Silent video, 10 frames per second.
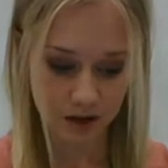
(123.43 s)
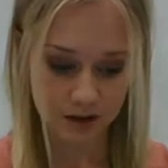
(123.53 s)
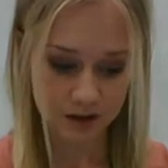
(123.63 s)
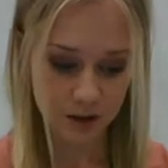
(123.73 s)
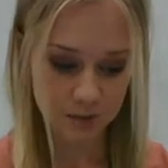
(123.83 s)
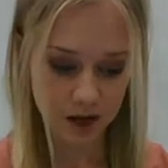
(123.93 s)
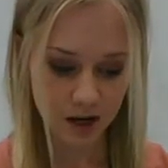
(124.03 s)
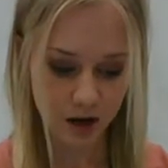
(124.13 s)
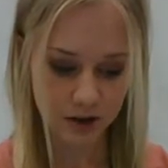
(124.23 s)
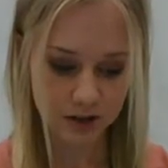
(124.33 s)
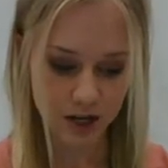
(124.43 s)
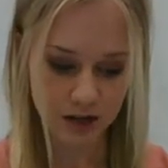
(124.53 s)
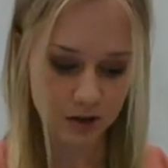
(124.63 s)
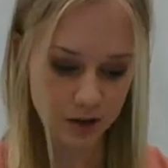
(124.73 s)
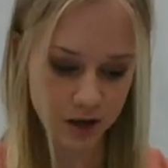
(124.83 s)
Some day I'll
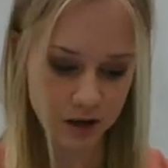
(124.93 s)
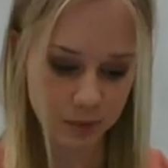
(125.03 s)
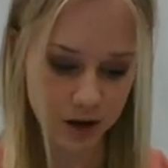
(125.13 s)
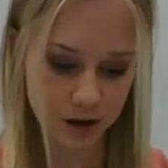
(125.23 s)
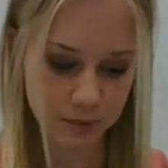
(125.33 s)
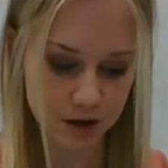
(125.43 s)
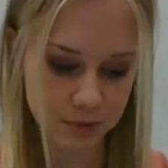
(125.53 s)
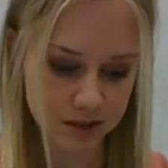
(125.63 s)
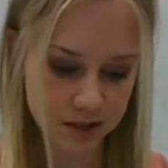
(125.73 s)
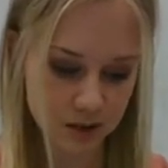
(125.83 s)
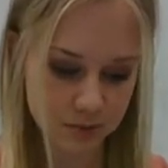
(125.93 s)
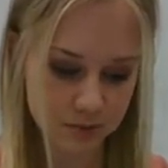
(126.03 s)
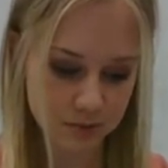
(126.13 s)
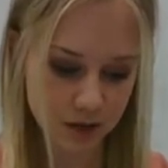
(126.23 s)
take you there, Pa promised them.